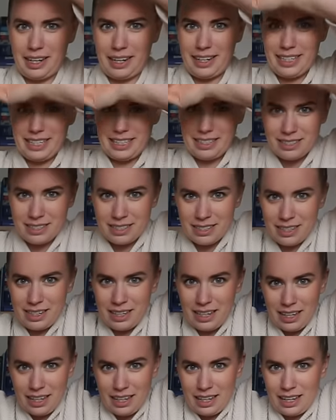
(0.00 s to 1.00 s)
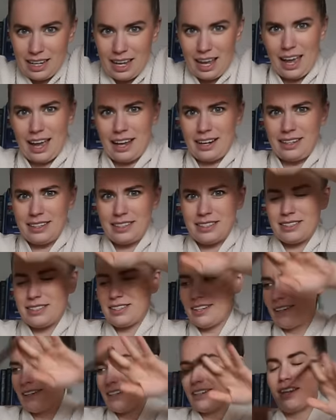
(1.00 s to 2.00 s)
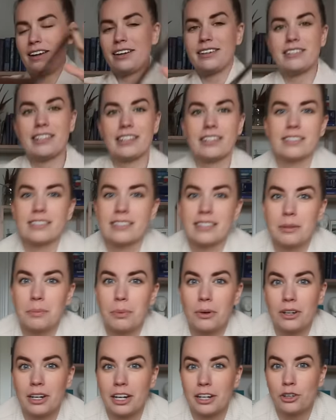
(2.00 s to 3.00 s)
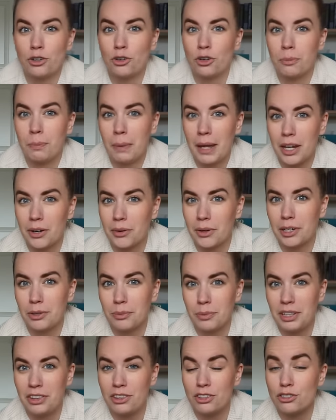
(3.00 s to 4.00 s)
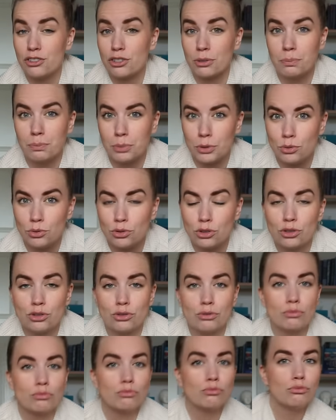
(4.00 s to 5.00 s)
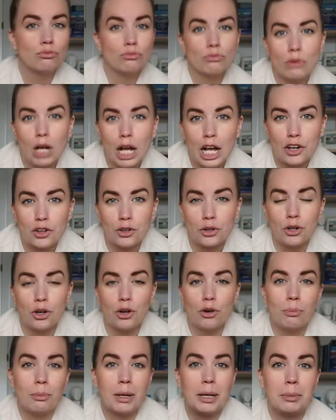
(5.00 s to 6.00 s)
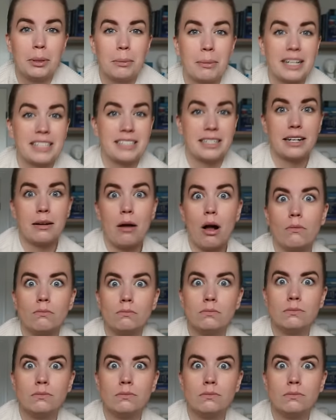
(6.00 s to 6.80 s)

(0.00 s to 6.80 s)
90s. And it's like nice little slip-on, like you could pair it with some boots. I don't know, maybe my denim.